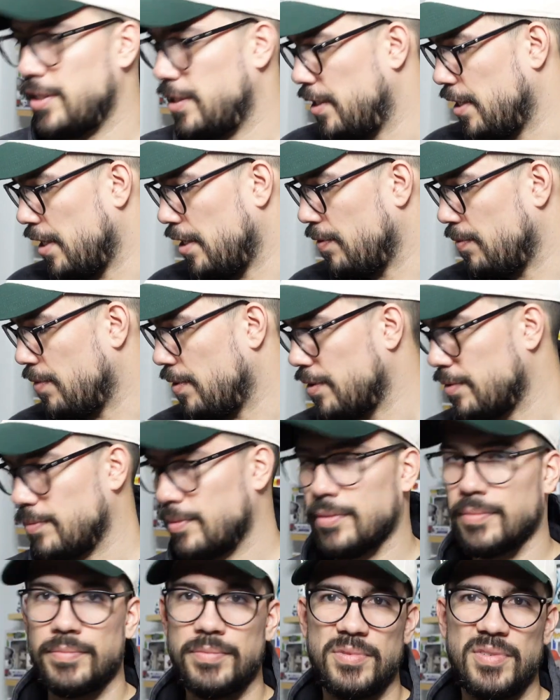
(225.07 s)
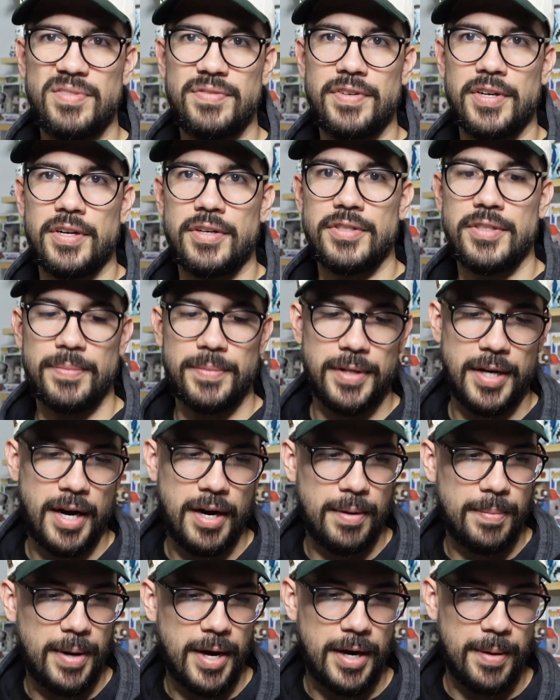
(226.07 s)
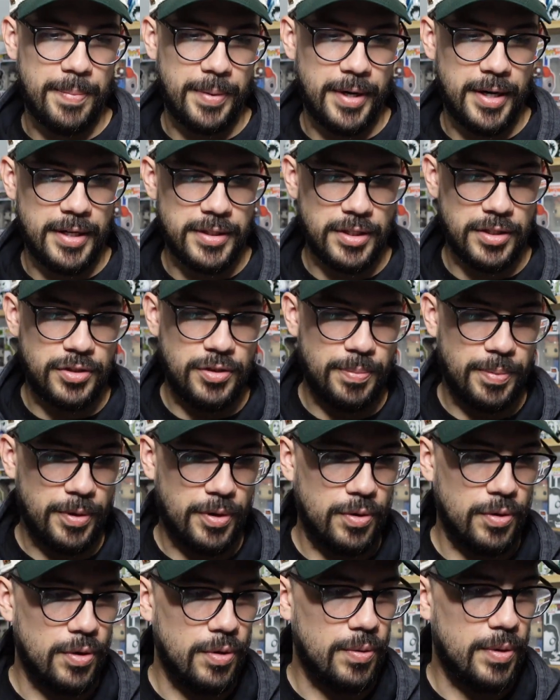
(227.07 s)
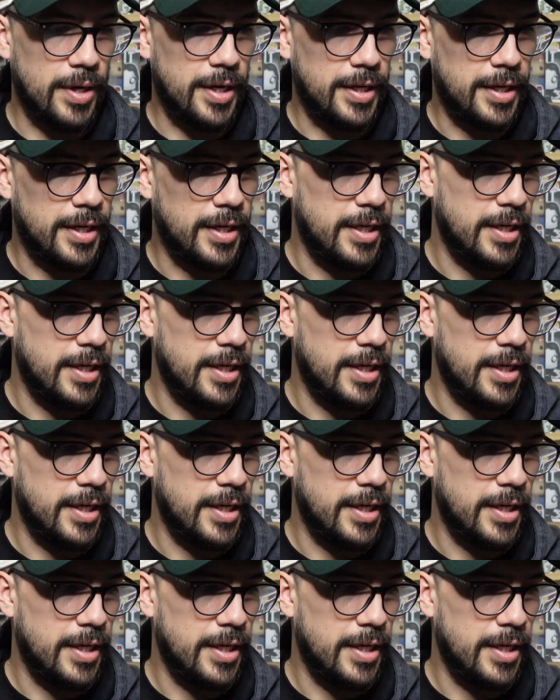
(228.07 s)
the other one will figure something out about it, but it is a super cool one